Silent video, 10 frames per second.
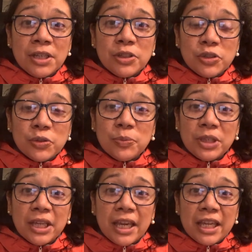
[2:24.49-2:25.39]
to
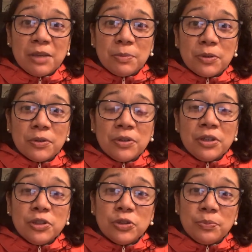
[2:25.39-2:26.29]
be able
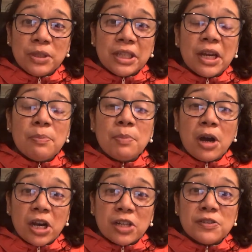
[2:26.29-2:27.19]
to be a
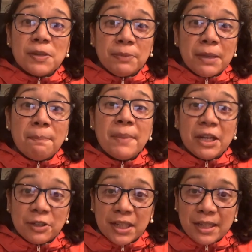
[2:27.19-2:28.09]
part of something bigger
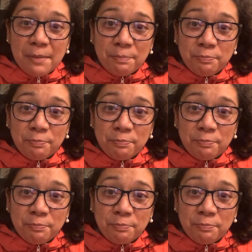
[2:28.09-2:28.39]
than them.